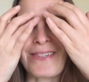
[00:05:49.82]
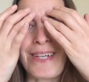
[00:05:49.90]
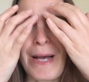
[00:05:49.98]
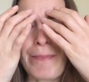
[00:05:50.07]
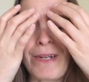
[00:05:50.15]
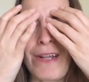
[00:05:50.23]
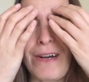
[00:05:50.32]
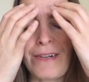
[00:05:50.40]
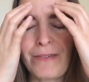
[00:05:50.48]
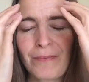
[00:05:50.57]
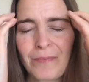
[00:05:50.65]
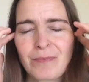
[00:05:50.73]
you tap along.
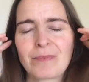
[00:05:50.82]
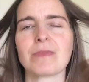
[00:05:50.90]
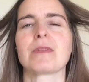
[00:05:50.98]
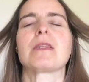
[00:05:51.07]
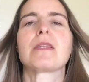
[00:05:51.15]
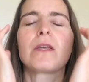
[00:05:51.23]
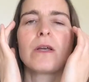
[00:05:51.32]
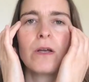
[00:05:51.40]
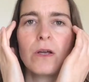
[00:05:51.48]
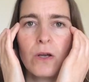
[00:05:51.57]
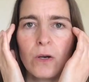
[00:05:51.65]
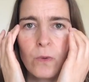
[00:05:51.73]

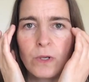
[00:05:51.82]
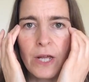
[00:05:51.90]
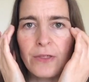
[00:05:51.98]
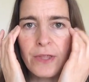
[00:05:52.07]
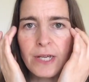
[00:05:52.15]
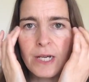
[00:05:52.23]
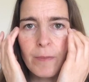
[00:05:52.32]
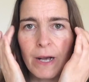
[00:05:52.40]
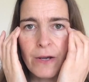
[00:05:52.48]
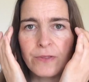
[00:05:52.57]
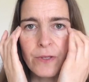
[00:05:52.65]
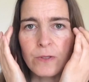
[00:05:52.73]
When I think
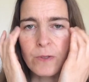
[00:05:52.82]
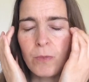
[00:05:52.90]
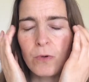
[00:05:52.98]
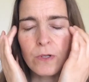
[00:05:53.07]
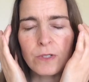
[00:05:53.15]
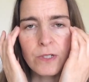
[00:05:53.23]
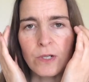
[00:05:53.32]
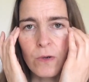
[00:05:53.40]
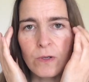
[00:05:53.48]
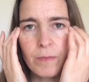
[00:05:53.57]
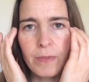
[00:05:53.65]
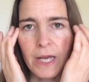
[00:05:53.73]
about those poor
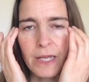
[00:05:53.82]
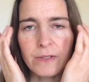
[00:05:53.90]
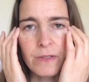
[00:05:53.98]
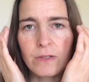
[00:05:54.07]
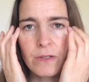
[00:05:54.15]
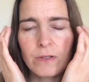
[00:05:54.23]
stolen pets,